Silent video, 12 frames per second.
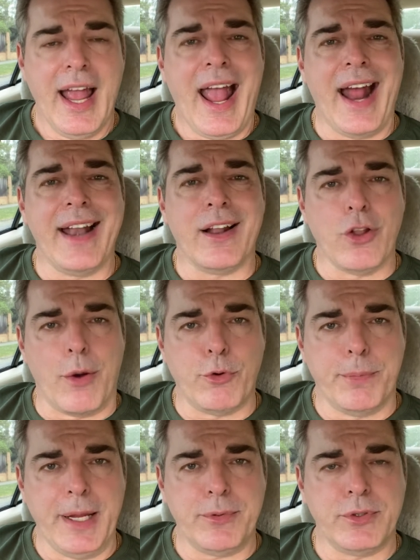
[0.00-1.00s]
and a lot
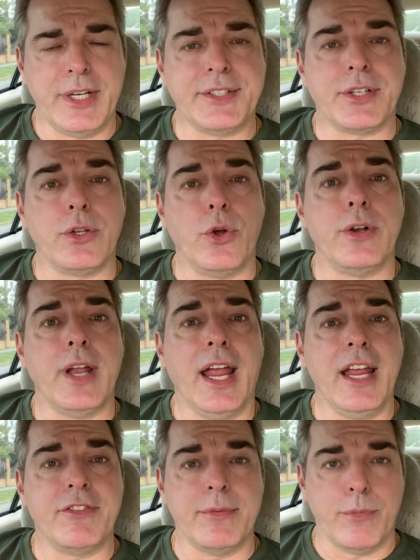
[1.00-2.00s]
more people need to learn
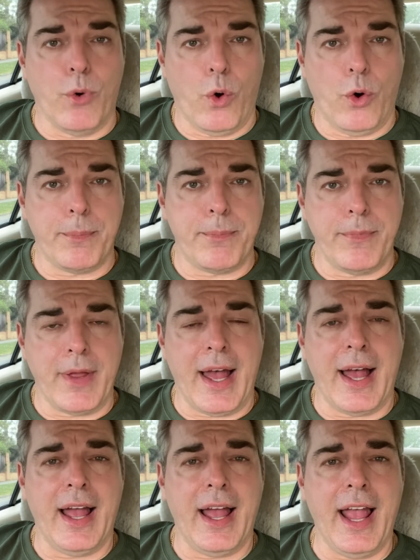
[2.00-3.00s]
even more
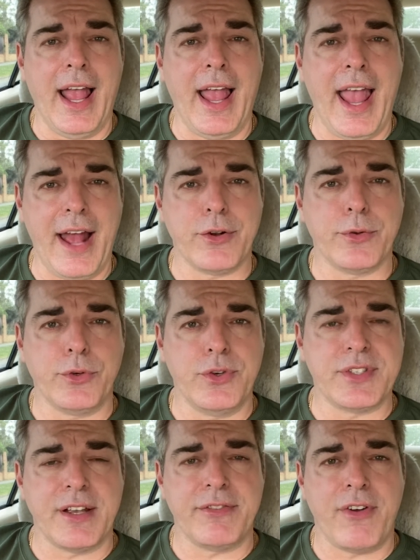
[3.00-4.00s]
uh, how to
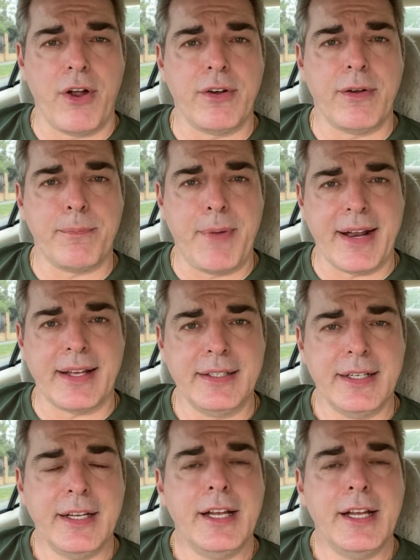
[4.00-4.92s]
use their phone better,